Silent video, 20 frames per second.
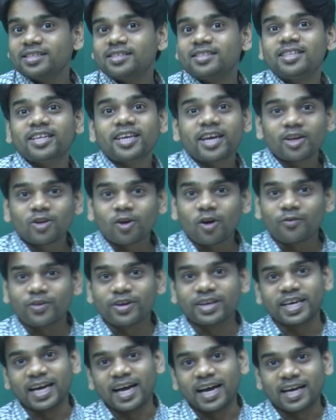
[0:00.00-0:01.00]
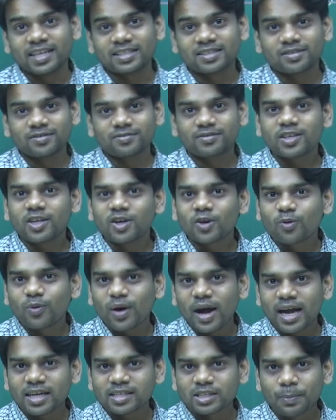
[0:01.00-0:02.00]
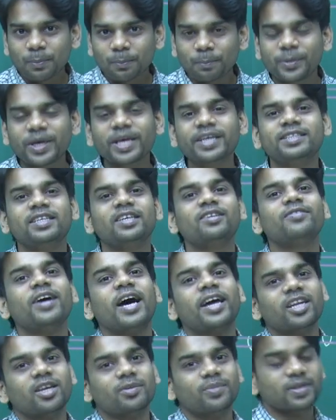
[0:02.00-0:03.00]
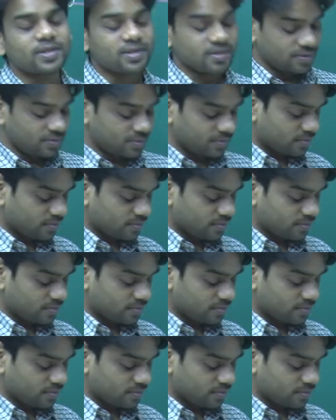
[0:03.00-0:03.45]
state of a gas, we require some basic variables,